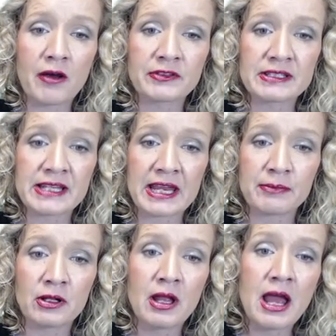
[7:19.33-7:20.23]
of the
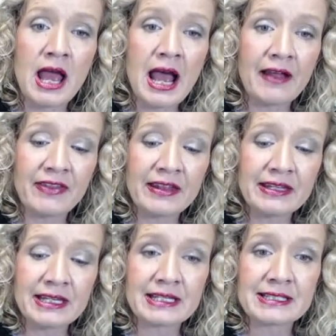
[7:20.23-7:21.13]
table, and then
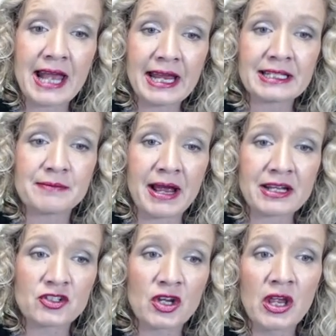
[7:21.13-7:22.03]
the exact
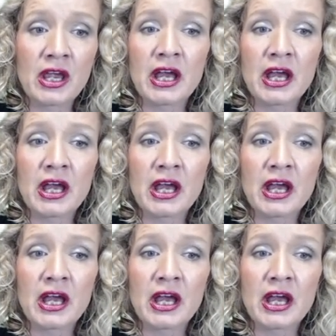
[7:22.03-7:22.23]
match.